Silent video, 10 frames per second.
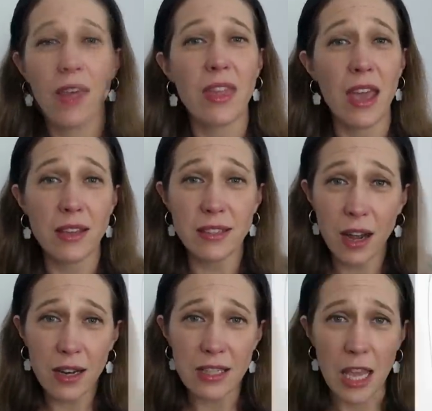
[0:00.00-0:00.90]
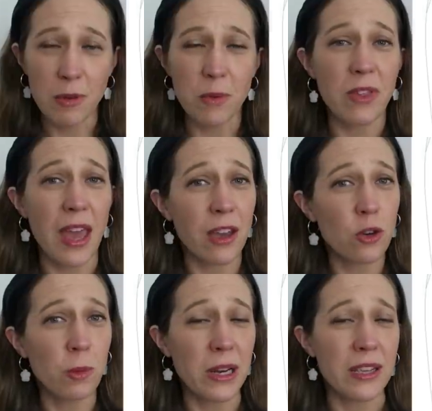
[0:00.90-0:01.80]
They are slightly tapered with
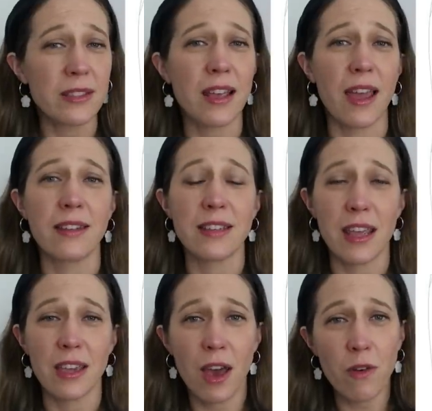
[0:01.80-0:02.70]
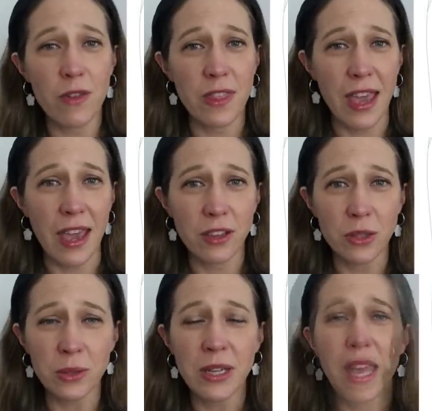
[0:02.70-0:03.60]
ankle pleats and a cuff at the
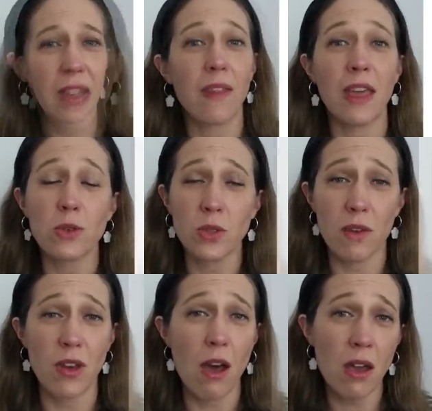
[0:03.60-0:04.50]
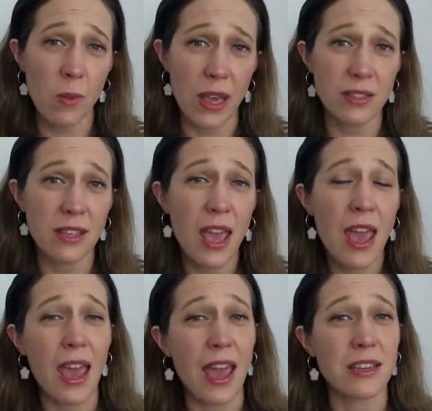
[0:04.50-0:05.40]
ankle, and they also have a high waist
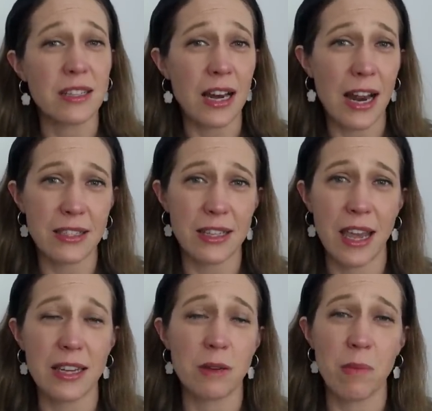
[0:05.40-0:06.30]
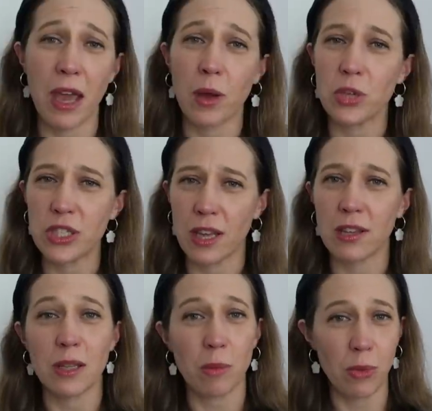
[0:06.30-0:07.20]
and an elasticated back, which
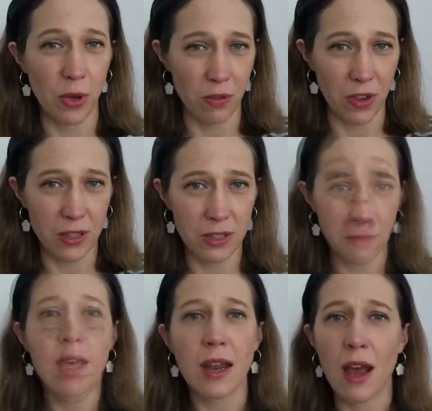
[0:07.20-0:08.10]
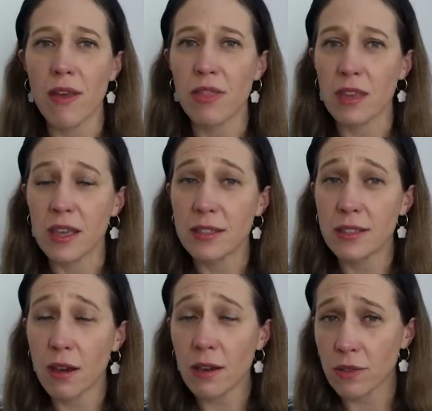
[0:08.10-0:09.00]
sounds perfect. Now, the
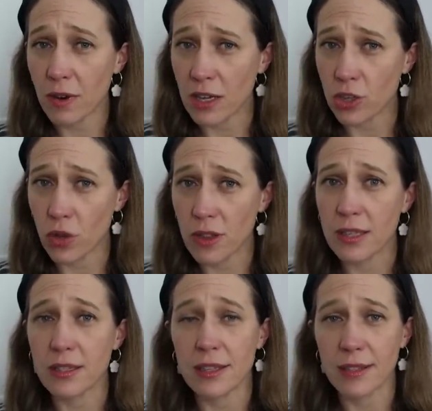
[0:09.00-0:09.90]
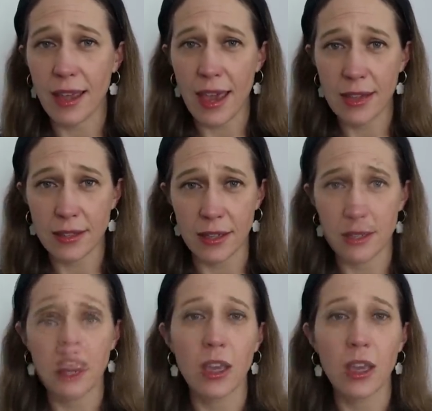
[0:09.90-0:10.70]
size range on this is excellent.